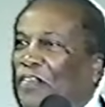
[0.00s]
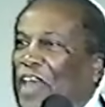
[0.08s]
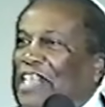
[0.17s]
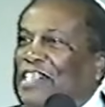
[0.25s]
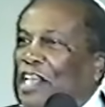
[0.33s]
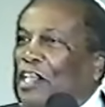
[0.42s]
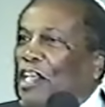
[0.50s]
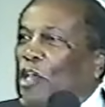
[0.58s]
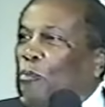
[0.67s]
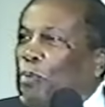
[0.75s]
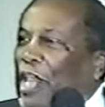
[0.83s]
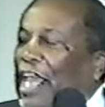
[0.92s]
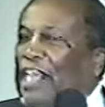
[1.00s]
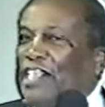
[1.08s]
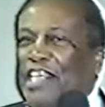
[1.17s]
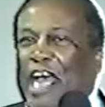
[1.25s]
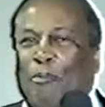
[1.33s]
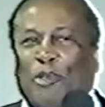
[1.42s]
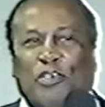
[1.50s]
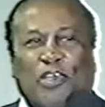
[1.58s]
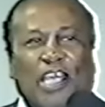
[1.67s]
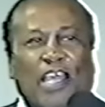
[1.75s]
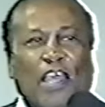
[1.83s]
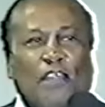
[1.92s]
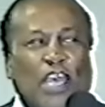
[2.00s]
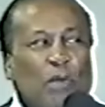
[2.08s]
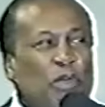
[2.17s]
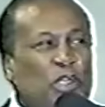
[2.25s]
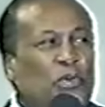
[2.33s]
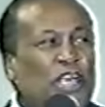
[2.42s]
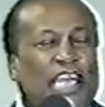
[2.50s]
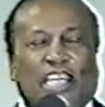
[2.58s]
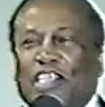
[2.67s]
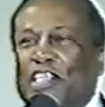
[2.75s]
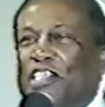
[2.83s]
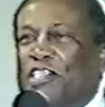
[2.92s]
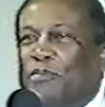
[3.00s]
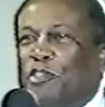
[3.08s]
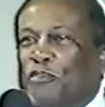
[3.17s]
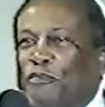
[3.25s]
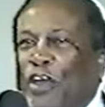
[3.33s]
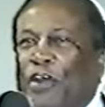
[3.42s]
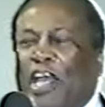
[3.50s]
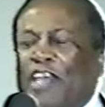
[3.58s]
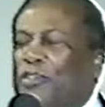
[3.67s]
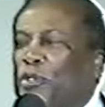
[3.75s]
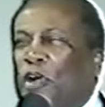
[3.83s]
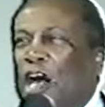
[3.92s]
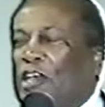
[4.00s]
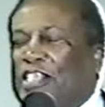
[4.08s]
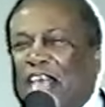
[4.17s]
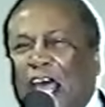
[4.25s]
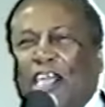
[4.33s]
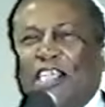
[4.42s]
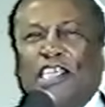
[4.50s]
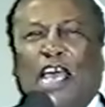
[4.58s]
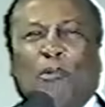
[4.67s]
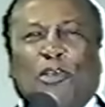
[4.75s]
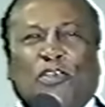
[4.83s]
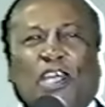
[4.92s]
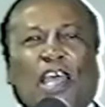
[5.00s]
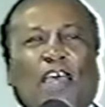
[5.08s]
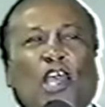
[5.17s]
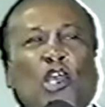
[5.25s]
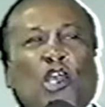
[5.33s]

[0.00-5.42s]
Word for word: That's in plane geometry. Then when you get into sphere into a uh, solid geometry,